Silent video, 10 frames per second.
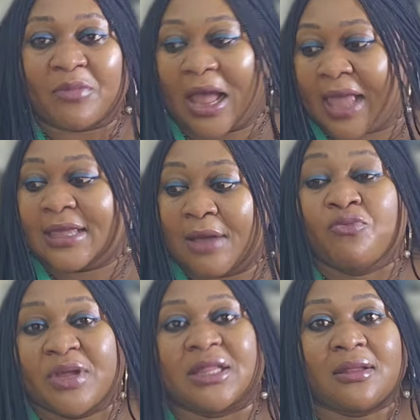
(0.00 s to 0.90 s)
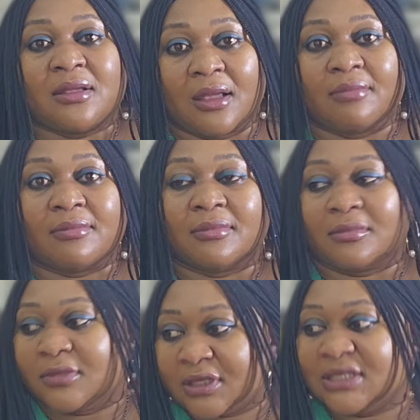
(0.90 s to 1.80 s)
I came with him.
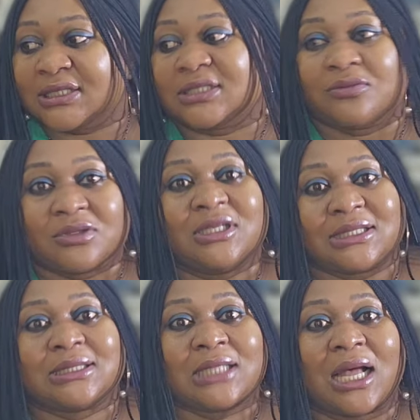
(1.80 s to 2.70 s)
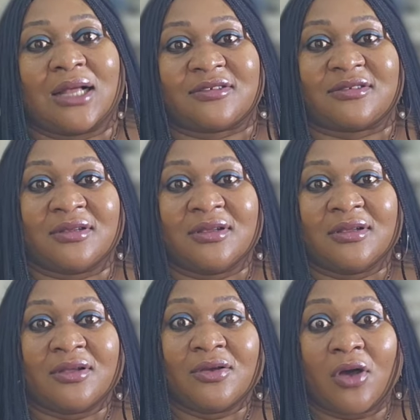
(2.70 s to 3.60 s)
This is us.
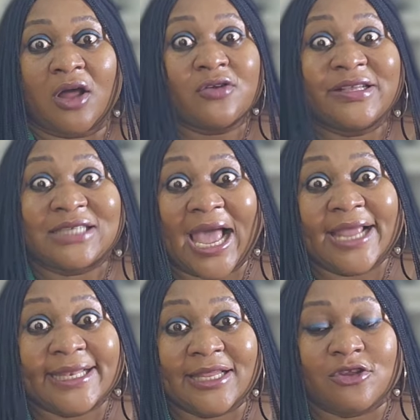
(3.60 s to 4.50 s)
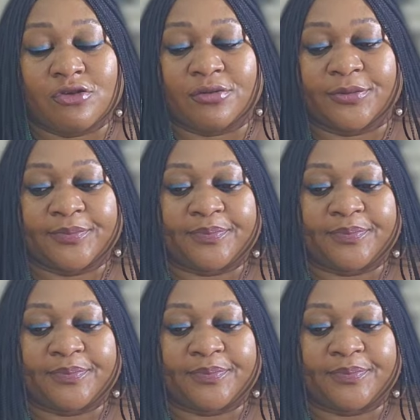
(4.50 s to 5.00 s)
Always hiding you.